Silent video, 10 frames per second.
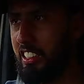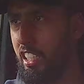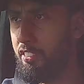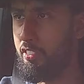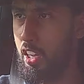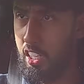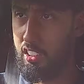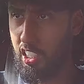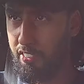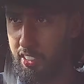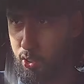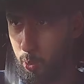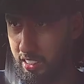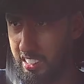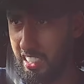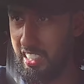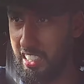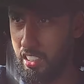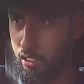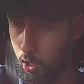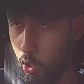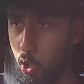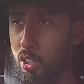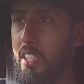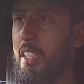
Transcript: surface with the road.